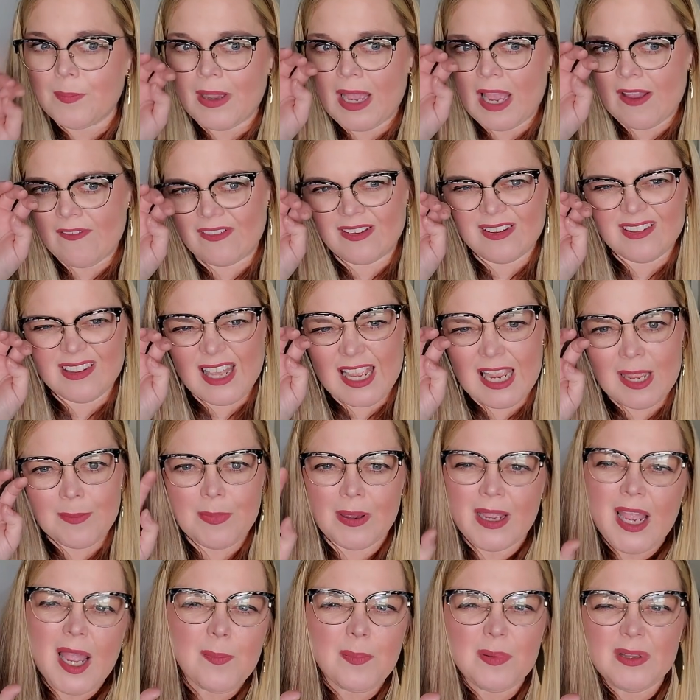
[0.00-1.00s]
I have a lamp, a
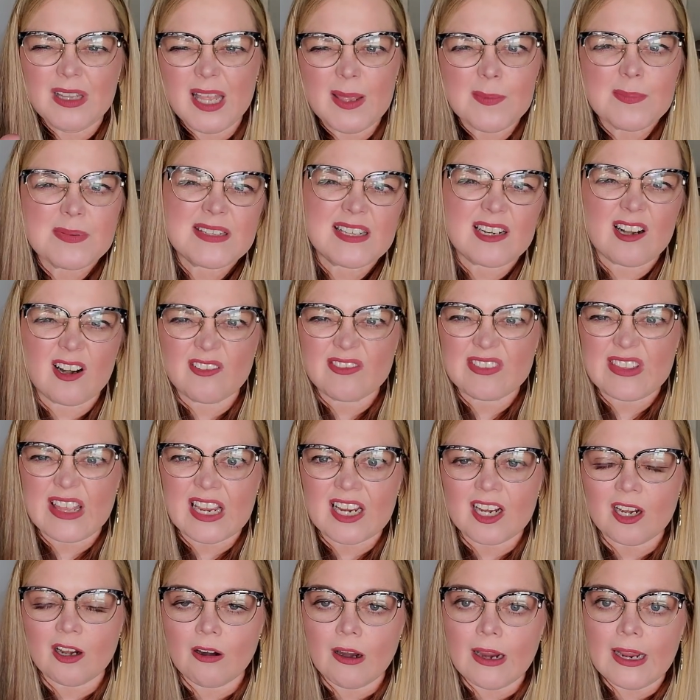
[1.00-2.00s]
couple lamps that aren't
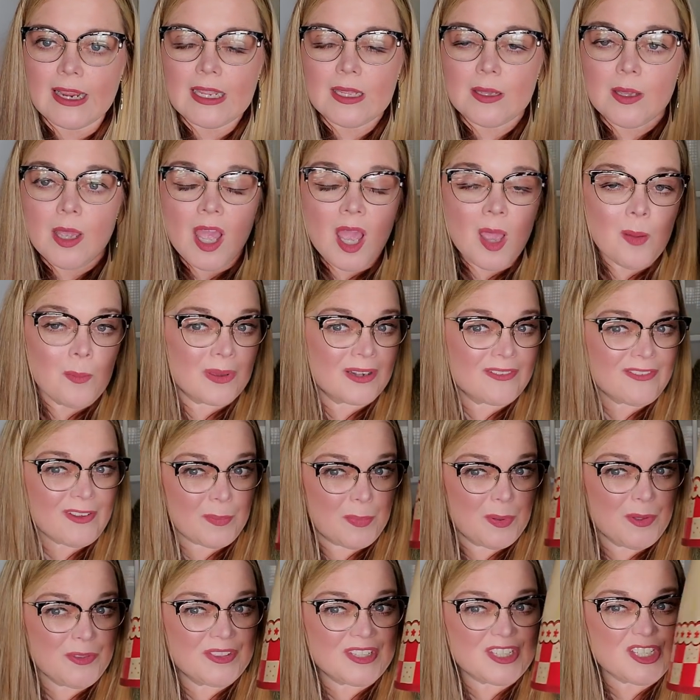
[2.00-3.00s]
that great, but if I
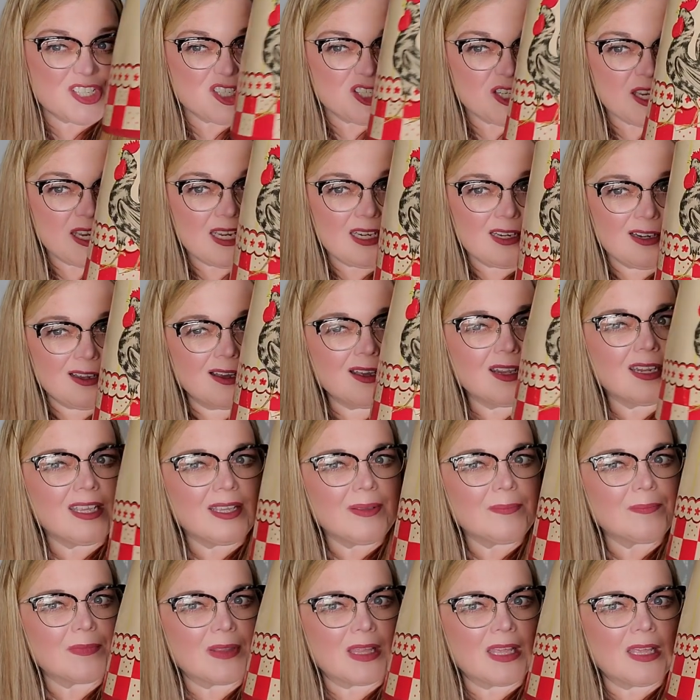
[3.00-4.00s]
put the shade on
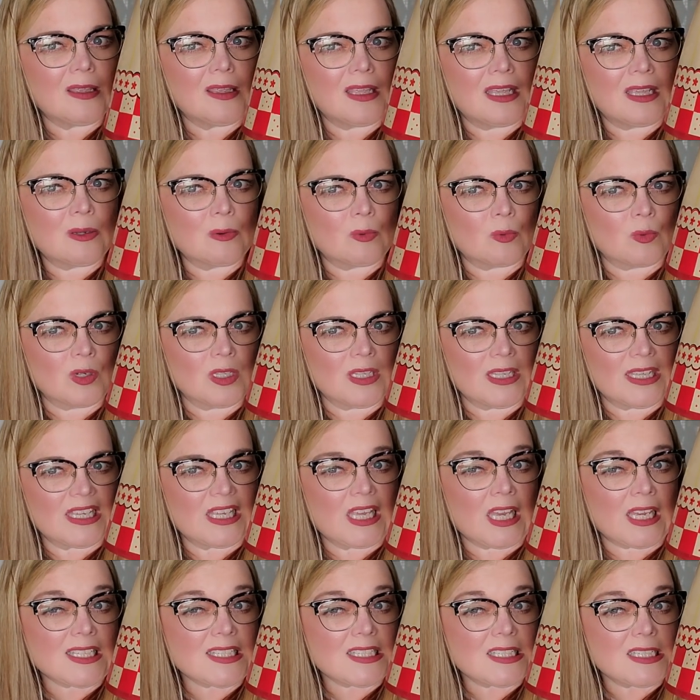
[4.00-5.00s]
it, it, it really
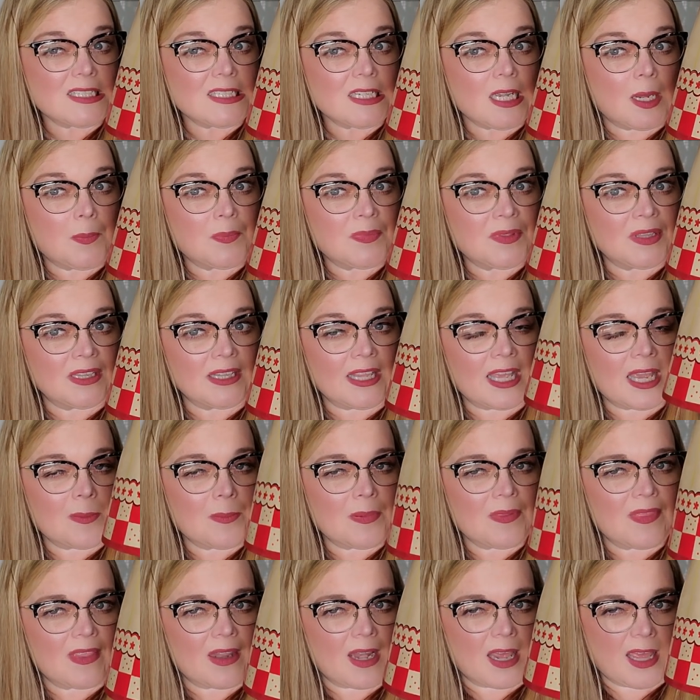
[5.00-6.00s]
gussies up the lamp
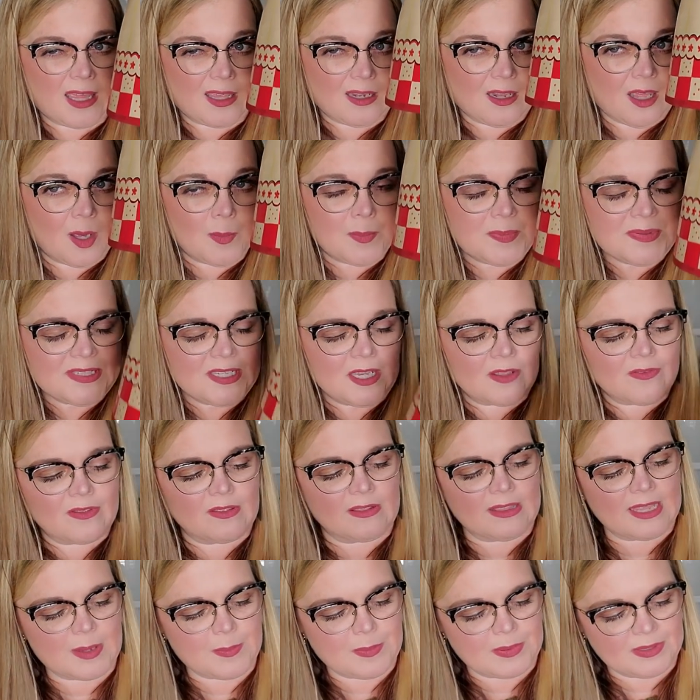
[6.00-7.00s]
and then I can upsell the
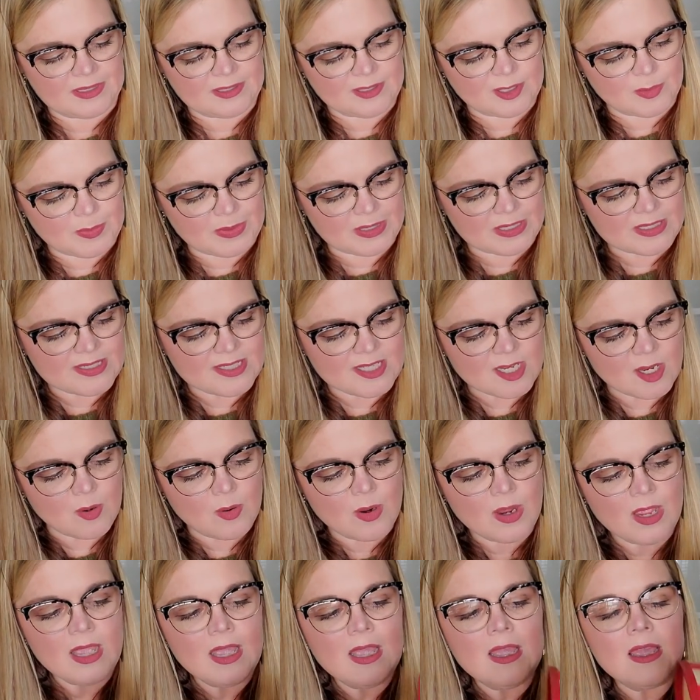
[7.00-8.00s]
lamp a little bit. So
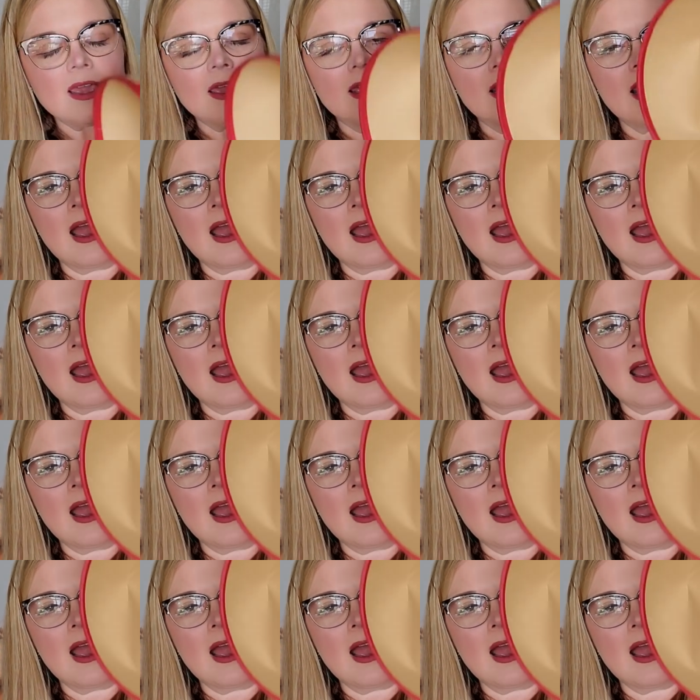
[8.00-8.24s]
it